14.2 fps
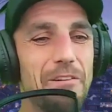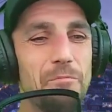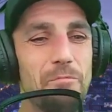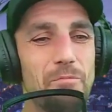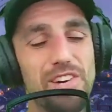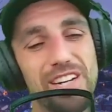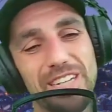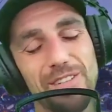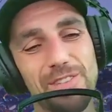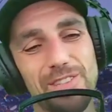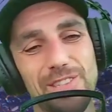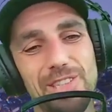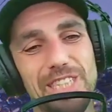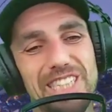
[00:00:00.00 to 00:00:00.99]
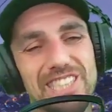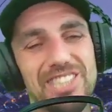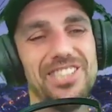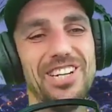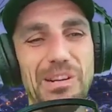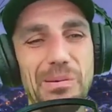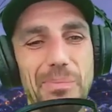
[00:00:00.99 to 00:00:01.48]
Fair enough. It's good that you can
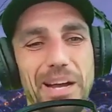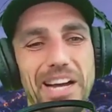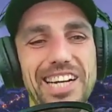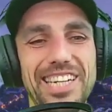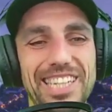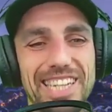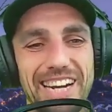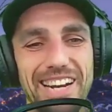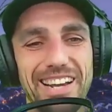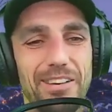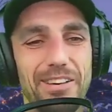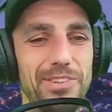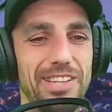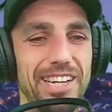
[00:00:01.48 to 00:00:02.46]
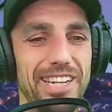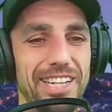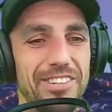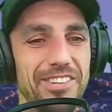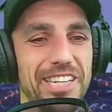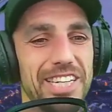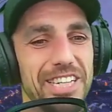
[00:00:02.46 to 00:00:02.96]
look back and, and laugh at that now,
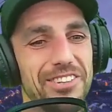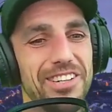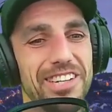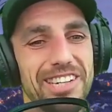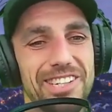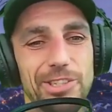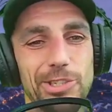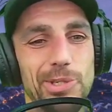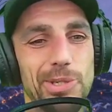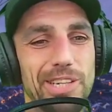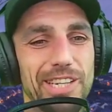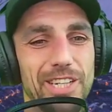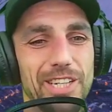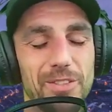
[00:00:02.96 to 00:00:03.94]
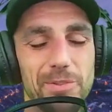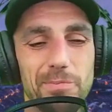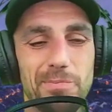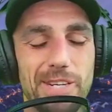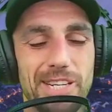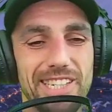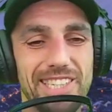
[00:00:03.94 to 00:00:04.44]
anyway, Andrew. Um,
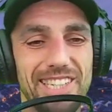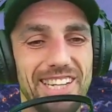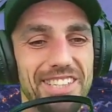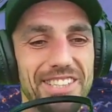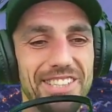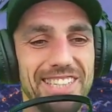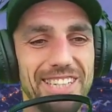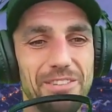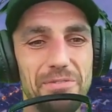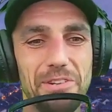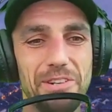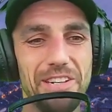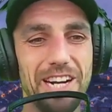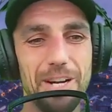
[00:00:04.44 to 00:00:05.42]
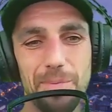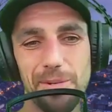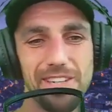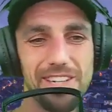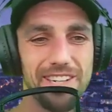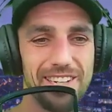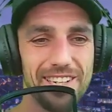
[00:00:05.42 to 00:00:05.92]
and thanks again for your comment
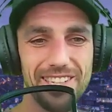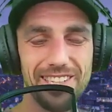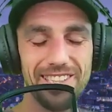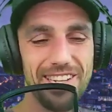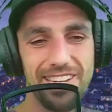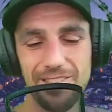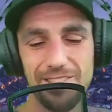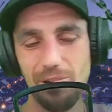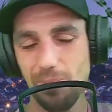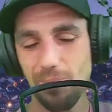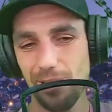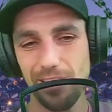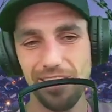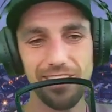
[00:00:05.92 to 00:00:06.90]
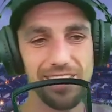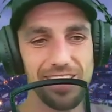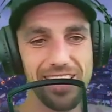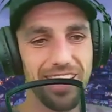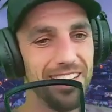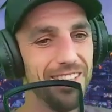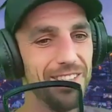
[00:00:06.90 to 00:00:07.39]
there. I see that's a reply there to
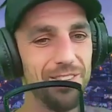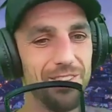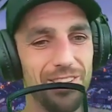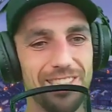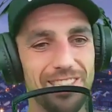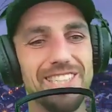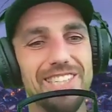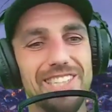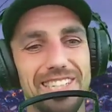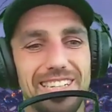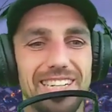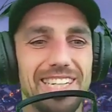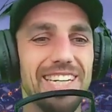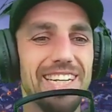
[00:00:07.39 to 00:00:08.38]
Ken as well. So, uh,